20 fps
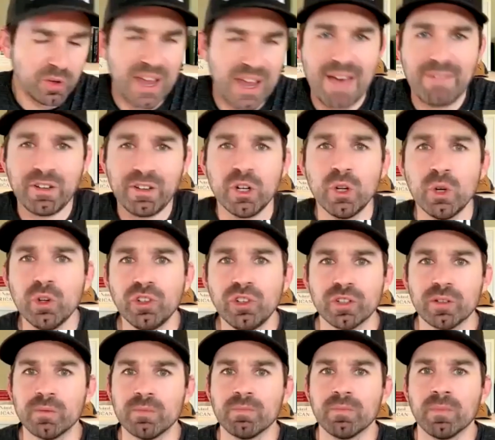Gavin
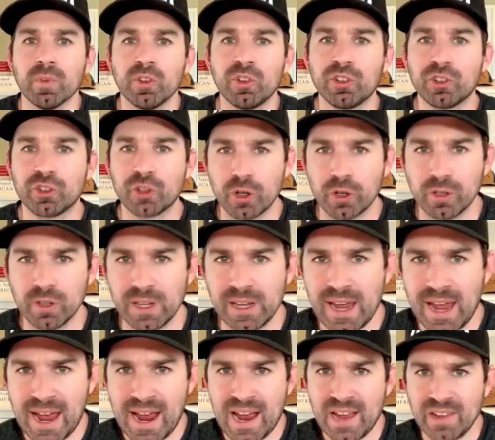Newsom certainly
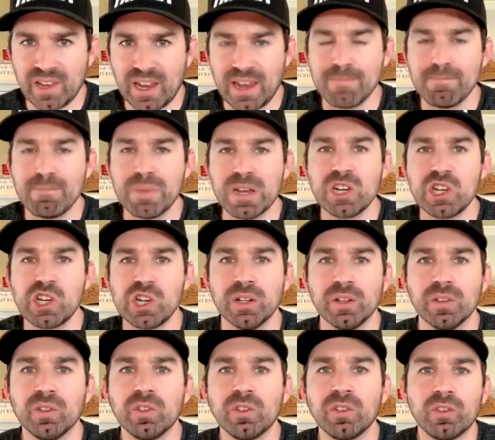has
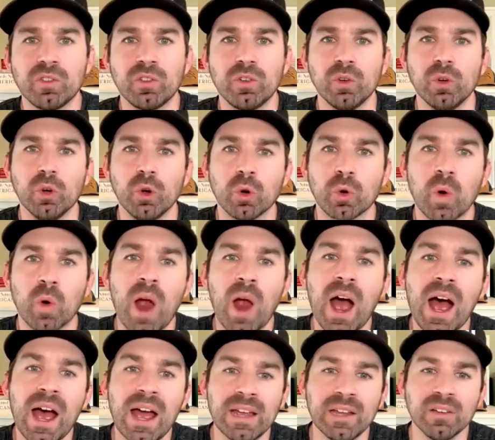ambitions to
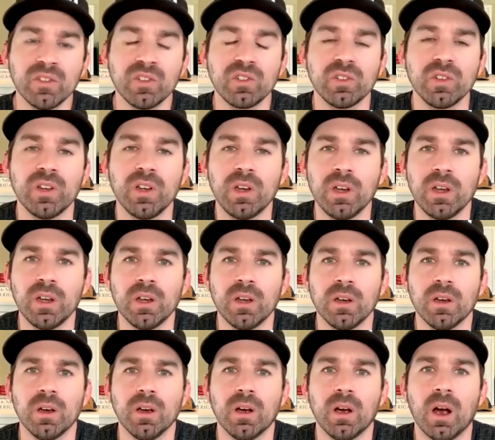rise
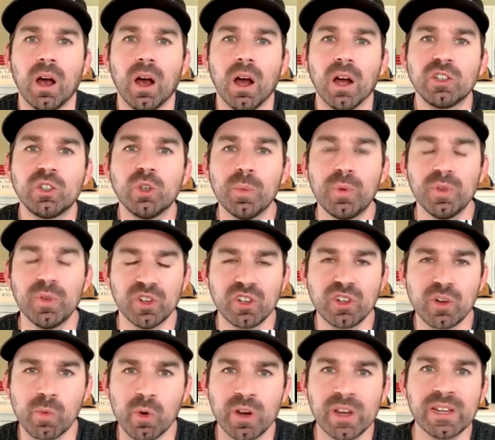uh, to a
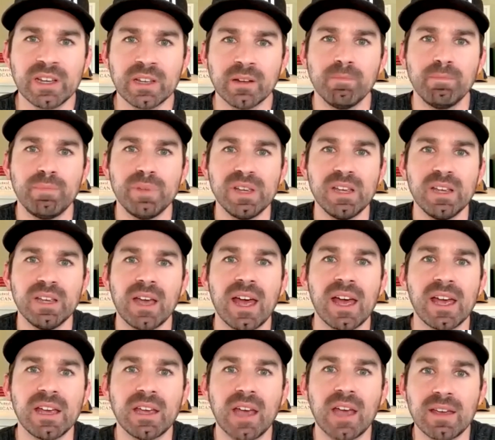position where he can be
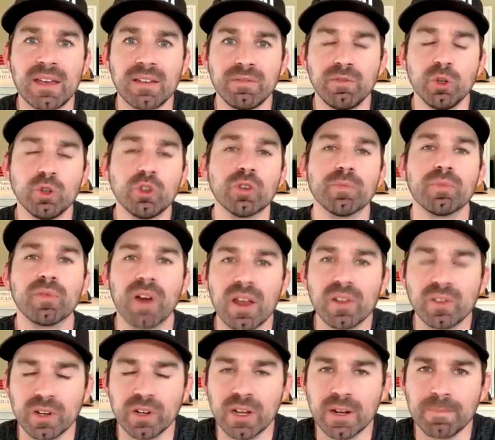a, a future
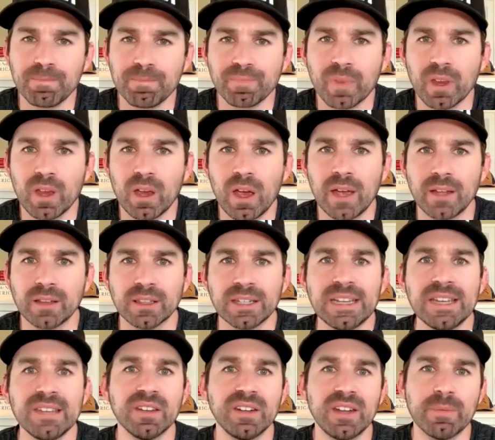president and
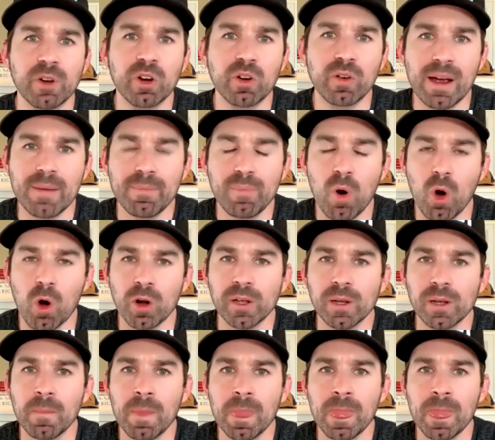lead the Democrat Party.